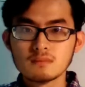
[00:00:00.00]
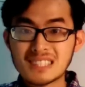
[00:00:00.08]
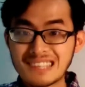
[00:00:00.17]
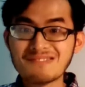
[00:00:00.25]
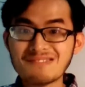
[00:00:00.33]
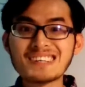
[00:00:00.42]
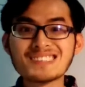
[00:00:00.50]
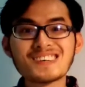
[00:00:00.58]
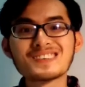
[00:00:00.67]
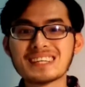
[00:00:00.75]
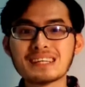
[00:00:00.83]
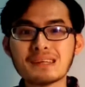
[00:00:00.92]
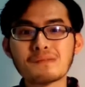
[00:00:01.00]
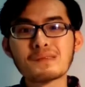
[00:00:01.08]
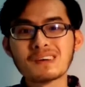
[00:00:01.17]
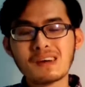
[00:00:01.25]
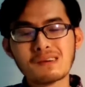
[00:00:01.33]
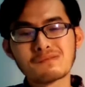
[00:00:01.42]
The first concept that we're
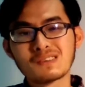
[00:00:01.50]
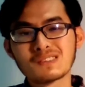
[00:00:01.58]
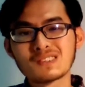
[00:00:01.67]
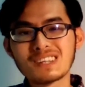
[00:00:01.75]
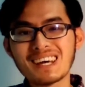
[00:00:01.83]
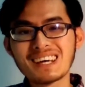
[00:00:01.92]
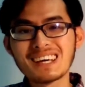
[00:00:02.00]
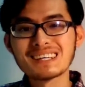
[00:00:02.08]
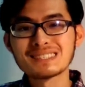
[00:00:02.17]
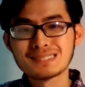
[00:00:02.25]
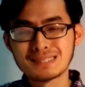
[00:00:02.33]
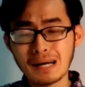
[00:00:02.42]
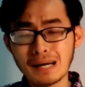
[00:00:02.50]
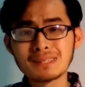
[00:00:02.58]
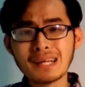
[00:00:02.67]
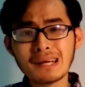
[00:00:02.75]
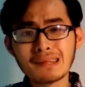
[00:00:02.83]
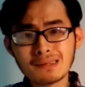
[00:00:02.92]
looking for today is diamond.
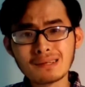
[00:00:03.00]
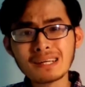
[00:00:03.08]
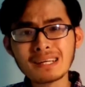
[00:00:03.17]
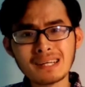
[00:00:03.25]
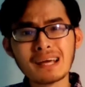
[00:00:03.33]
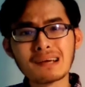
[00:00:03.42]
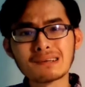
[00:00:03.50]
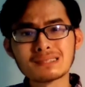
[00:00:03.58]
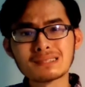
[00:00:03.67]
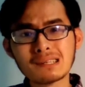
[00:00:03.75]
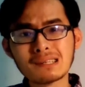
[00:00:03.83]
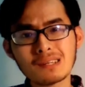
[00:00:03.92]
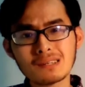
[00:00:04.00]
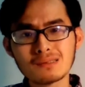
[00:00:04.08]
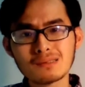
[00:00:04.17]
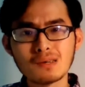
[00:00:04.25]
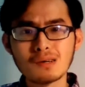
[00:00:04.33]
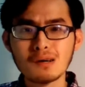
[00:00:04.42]
There are three things that you need to
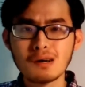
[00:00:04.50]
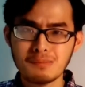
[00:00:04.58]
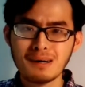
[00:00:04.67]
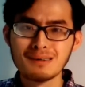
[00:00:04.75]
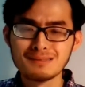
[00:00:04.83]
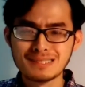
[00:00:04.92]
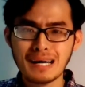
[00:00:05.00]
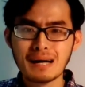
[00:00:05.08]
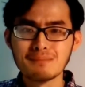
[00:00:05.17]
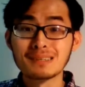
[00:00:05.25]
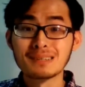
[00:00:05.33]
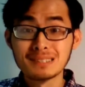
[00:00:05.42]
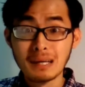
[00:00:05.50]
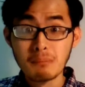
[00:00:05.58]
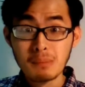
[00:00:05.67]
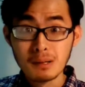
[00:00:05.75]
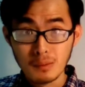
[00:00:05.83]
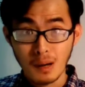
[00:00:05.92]
know about diamond.
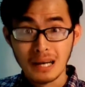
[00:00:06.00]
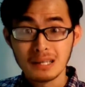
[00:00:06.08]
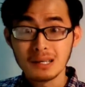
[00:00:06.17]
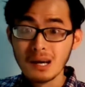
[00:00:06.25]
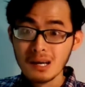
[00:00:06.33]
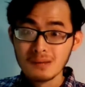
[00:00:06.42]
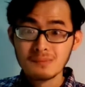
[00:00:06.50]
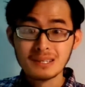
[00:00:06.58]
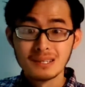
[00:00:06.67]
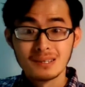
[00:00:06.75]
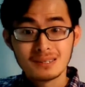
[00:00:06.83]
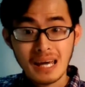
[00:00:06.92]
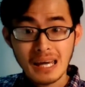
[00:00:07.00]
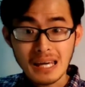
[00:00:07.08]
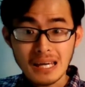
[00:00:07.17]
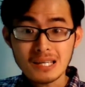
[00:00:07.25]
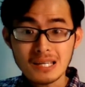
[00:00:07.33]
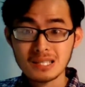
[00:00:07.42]
Number one, we know that
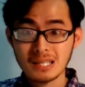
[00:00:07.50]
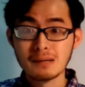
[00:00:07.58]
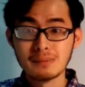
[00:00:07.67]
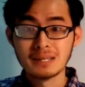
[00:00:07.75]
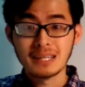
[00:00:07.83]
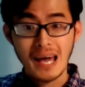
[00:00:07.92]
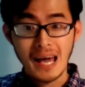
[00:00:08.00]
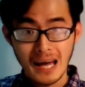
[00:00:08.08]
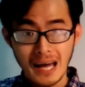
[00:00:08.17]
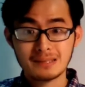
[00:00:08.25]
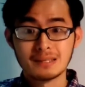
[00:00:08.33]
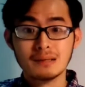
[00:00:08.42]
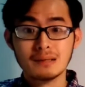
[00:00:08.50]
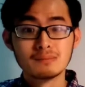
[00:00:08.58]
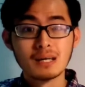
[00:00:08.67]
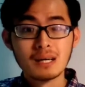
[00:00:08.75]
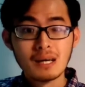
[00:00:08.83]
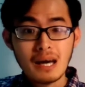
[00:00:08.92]
each carbon
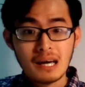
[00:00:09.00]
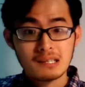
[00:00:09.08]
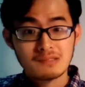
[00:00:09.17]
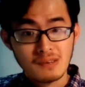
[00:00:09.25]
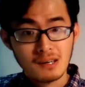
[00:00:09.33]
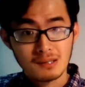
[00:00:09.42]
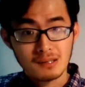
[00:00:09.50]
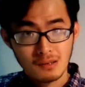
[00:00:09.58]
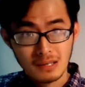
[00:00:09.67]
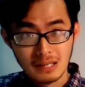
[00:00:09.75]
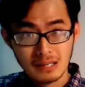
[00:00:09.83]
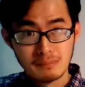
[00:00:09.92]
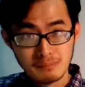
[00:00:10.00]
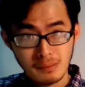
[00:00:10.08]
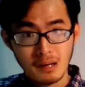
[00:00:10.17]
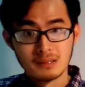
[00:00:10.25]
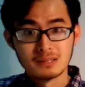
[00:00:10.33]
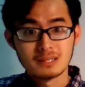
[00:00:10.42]
atom has 4 covalent
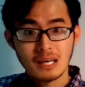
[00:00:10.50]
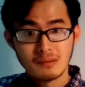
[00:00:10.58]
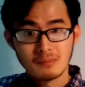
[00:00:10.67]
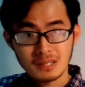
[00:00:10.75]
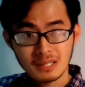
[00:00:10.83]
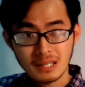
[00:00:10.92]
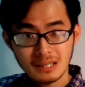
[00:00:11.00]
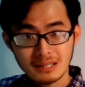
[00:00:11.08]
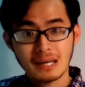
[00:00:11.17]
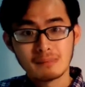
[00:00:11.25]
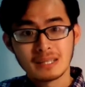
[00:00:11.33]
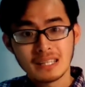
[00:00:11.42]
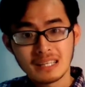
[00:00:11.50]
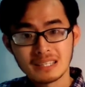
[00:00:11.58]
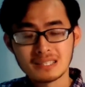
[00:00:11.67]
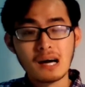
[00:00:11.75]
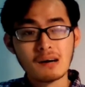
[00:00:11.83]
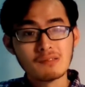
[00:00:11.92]
bonds, and within diamond
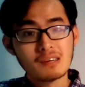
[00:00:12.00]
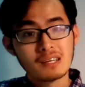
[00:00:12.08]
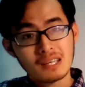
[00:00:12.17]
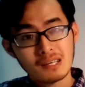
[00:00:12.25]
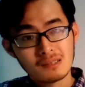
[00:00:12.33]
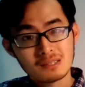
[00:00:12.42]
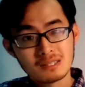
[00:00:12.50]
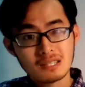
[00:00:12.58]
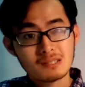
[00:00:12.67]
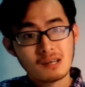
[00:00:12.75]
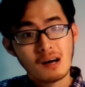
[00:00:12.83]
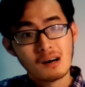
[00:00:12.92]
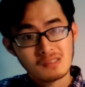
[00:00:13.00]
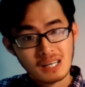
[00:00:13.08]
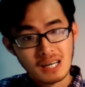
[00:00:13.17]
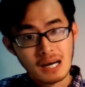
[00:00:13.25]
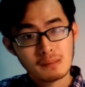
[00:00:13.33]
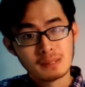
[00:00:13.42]
itself, it only consists of
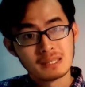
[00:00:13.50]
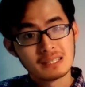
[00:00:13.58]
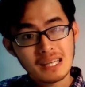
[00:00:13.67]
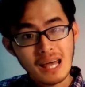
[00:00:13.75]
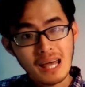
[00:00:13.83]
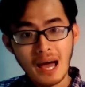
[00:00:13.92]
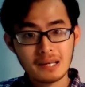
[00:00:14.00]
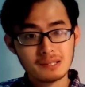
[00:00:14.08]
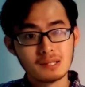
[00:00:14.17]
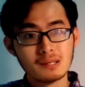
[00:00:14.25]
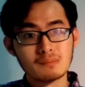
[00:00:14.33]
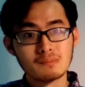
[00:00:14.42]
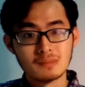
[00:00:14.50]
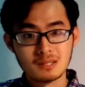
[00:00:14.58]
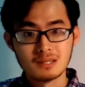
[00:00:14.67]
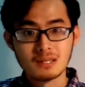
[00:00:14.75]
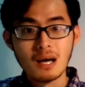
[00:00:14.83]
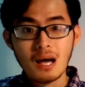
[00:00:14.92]
carbon
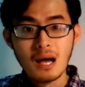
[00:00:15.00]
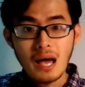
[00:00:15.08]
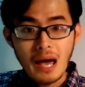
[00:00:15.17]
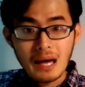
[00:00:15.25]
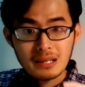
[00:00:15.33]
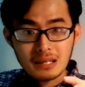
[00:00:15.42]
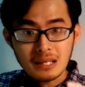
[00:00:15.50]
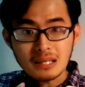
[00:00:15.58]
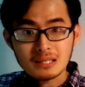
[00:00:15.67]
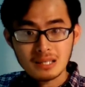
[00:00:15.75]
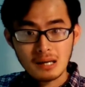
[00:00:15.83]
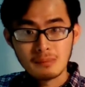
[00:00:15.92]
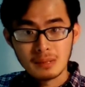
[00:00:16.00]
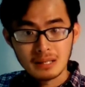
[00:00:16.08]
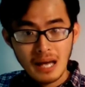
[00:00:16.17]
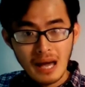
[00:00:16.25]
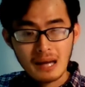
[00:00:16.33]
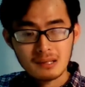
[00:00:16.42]
atoms. And these carbon
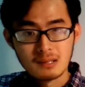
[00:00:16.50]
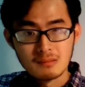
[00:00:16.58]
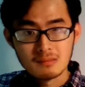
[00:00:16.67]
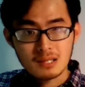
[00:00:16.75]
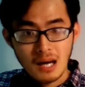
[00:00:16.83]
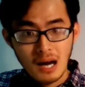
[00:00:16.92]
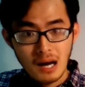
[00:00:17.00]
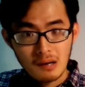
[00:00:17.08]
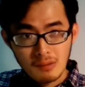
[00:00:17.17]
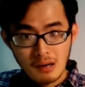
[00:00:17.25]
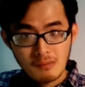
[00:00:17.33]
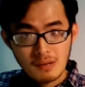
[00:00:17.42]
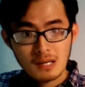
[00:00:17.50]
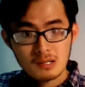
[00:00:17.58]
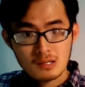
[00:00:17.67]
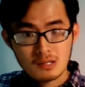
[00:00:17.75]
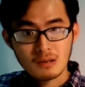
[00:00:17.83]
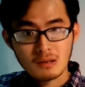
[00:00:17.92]
atoms are very
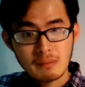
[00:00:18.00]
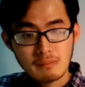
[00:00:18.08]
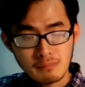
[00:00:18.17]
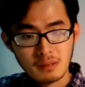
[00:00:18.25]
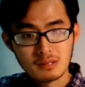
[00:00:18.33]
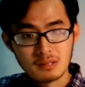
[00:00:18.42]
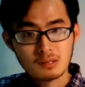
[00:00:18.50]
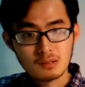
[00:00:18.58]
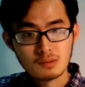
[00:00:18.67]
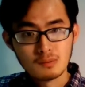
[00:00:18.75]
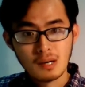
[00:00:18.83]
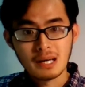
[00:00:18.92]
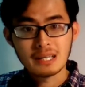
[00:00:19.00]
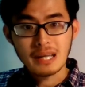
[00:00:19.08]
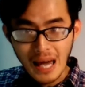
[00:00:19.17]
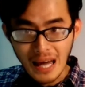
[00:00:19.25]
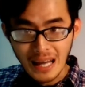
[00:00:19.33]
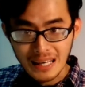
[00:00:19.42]
strongly bonded to one
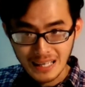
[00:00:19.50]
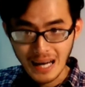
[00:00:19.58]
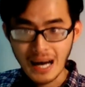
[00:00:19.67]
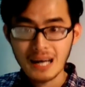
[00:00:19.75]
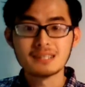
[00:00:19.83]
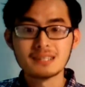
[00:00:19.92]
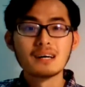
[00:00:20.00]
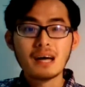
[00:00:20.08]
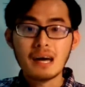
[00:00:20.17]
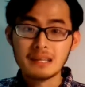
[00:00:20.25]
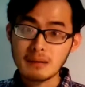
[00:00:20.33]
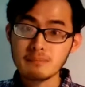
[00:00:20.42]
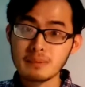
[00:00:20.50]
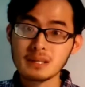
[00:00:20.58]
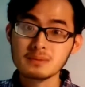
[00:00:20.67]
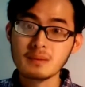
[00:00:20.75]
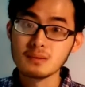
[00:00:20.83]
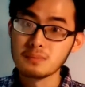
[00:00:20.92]
another. And that
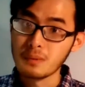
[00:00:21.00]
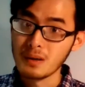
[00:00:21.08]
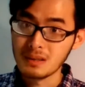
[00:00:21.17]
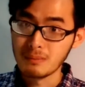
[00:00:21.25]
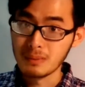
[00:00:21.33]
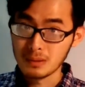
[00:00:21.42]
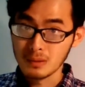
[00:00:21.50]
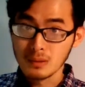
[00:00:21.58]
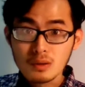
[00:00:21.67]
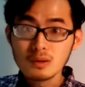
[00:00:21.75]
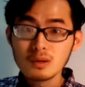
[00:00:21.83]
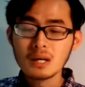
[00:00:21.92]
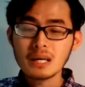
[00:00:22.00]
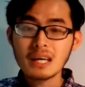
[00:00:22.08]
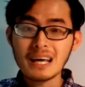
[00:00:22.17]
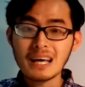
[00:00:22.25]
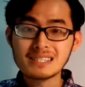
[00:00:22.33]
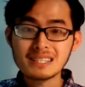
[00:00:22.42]
brings me to point number 2. It
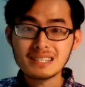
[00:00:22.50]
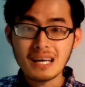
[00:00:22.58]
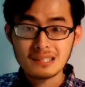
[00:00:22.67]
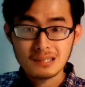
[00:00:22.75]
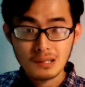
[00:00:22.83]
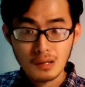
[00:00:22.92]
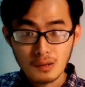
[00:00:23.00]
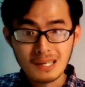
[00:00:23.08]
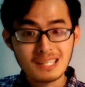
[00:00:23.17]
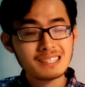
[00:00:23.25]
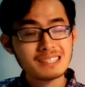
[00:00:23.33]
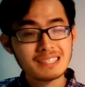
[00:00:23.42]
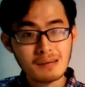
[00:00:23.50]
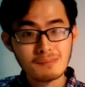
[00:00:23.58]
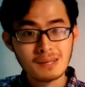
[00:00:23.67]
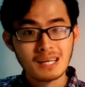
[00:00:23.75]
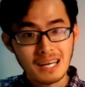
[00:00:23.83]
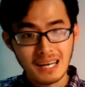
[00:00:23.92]
exists as a covalent
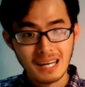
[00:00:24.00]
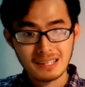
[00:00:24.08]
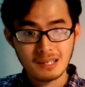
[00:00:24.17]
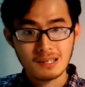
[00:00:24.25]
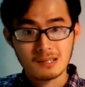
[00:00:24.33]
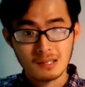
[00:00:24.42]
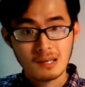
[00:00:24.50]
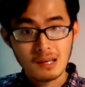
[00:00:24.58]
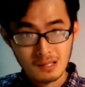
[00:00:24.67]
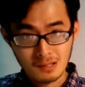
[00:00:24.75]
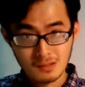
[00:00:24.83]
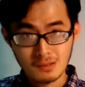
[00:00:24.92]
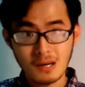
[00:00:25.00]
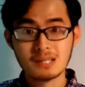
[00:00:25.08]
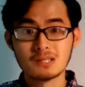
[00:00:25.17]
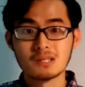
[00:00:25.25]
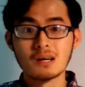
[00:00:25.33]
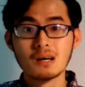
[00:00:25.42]
network lattice
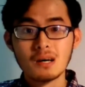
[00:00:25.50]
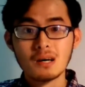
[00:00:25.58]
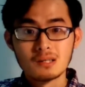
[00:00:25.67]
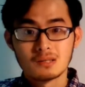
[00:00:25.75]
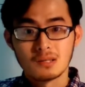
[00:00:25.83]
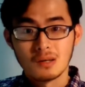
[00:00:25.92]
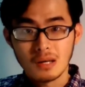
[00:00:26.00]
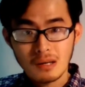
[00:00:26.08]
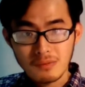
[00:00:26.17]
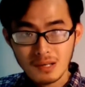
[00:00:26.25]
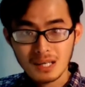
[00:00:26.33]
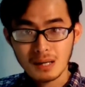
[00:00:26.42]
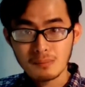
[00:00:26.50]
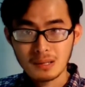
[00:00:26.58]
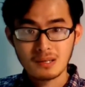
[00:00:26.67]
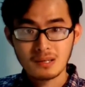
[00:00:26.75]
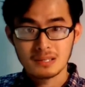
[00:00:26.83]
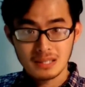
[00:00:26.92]
structure. So if you come
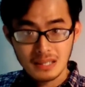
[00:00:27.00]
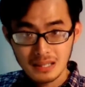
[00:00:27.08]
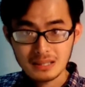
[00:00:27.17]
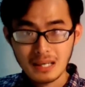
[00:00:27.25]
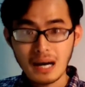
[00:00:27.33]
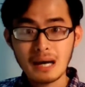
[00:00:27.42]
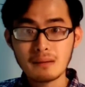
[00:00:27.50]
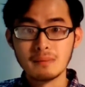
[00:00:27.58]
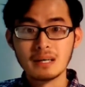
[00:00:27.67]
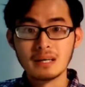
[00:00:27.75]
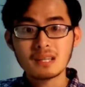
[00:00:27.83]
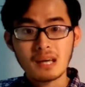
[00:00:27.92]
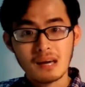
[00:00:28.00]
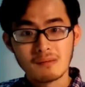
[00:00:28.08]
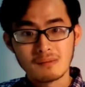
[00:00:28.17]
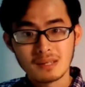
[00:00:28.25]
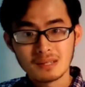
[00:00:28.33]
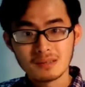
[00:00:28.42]
across diamond, and
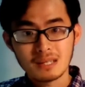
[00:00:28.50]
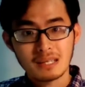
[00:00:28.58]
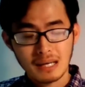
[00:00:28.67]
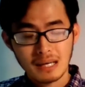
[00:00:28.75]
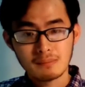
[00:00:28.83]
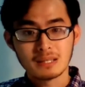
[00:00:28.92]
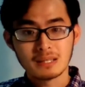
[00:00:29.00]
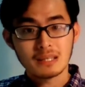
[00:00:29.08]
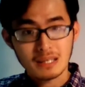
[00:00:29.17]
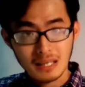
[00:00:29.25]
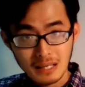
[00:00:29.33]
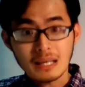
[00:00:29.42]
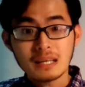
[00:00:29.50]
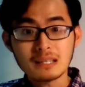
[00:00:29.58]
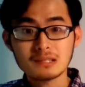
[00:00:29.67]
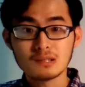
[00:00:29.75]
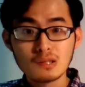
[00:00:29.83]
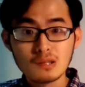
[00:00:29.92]
we know that diamond
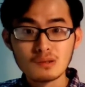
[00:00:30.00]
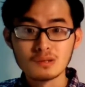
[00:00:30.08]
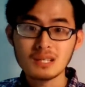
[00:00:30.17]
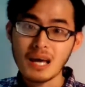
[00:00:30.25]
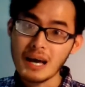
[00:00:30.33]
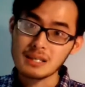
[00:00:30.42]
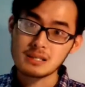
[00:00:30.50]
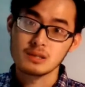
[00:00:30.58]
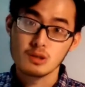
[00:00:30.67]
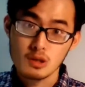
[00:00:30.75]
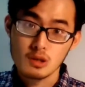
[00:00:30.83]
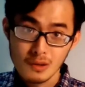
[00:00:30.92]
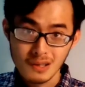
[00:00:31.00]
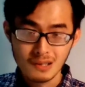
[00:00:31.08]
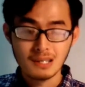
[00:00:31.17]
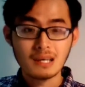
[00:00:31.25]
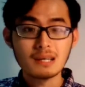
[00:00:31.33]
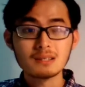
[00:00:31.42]
is used as
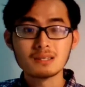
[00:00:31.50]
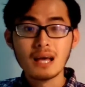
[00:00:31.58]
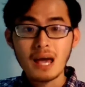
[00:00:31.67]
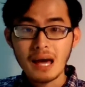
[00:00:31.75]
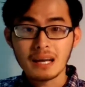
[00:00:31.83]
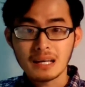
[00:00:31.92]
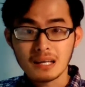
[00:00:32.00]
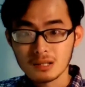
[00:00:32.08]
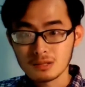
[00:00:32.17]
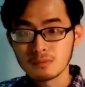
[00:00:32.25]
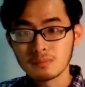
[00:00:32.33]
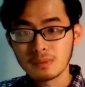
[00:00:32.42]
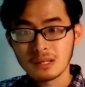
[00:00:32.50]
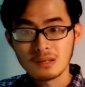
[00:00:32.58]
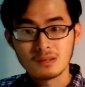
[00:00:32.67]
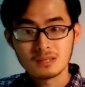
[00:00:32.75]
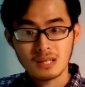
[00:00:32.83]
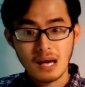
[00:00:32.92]
jewelry, and it also been
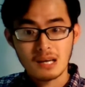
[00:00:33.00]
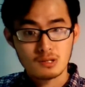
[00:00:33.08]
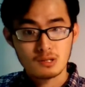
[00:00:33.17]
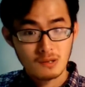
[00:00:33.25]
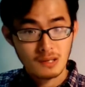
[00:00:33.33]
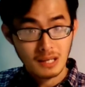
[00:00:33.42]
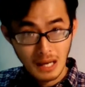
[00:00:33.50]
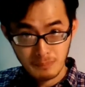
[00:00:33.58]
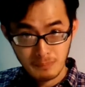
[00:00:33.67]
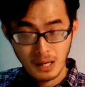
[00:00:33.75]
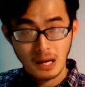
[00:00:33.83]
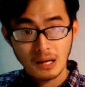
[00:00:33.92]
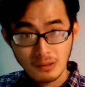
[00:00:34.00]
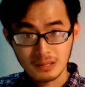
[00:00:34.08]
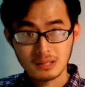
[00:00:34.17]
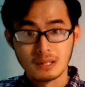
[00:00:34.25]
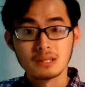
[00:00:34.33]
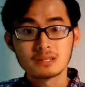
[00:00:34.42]
used as jewelry
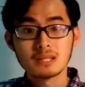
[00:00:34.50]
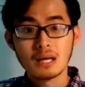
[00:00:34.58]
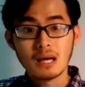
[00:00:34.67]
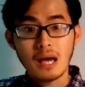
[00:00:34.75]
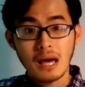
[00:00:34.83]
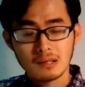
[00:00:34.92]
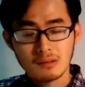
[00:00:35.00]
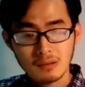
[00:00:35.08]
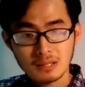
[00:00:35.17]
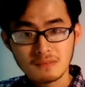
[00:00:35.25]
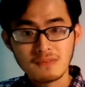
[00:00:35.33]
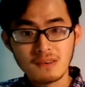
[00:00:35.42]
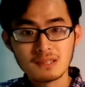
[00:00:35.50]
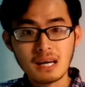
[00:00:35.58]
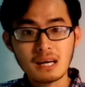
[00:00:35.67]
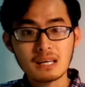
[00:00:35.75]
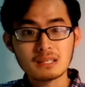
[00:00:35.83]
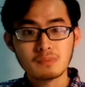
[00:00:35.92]
apparatus. And the reason for
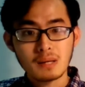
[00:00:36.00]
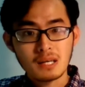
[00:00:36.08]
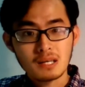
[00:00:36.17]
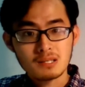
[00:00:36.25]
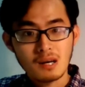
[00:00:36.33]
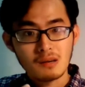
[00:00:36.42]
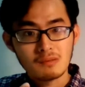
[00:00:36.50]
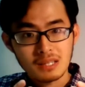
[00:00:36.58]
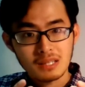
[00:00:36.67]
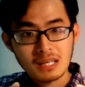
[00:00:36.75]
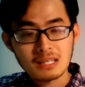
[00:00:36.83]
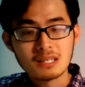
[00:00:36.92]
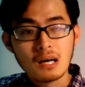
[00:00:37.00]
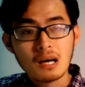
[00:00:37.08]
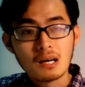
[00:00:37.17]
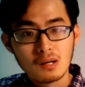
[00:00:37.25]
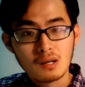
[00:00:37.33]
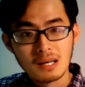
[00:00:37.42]
that is because of this
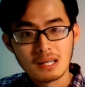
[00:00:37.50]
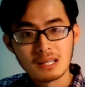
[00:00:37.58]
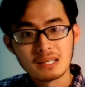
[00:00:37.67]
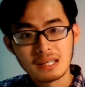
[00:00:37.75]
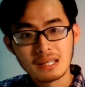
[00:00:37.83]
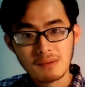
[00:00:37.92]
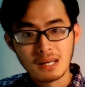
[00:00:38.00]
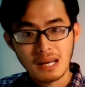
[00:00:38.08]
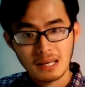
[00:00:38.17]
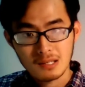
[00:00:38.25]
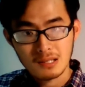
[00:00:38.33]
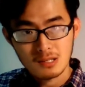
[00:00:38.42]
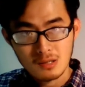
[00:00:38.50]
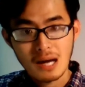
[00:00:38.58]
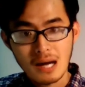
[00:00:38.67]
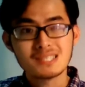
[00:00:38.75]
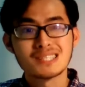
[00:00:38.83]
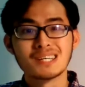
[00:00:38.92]
covalent network lattice
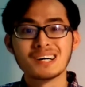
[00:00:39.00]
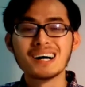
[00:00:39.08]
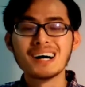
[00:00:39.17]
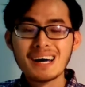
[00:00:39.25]
structure